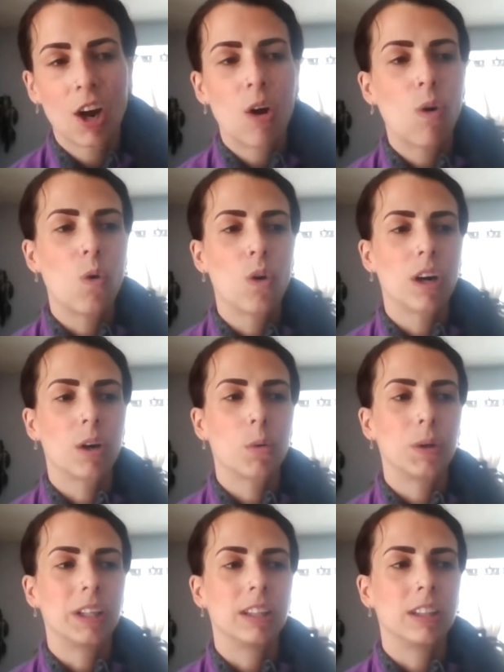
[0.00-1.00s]
or
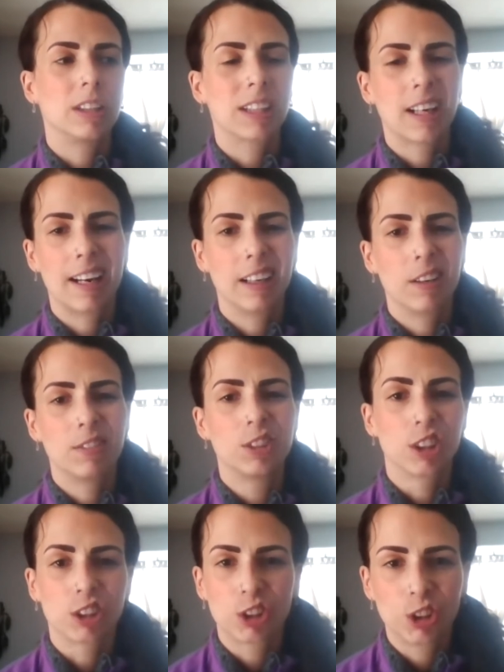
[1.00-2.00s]
we need to kind of
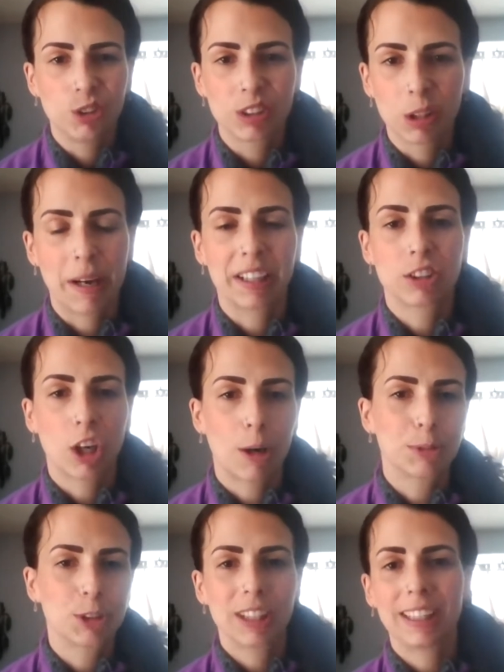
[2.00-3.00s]
just choose the best
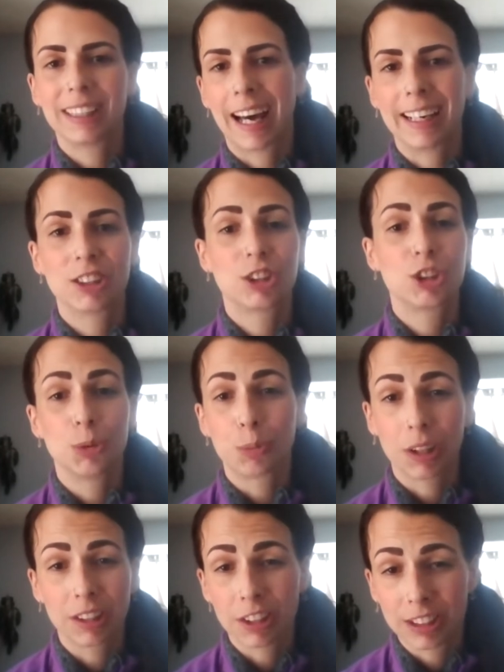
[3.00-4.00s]
option, and that is
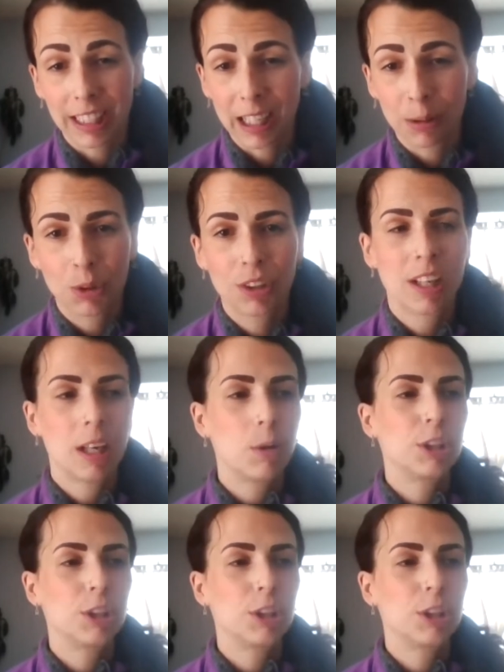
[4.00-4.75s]
super understandable.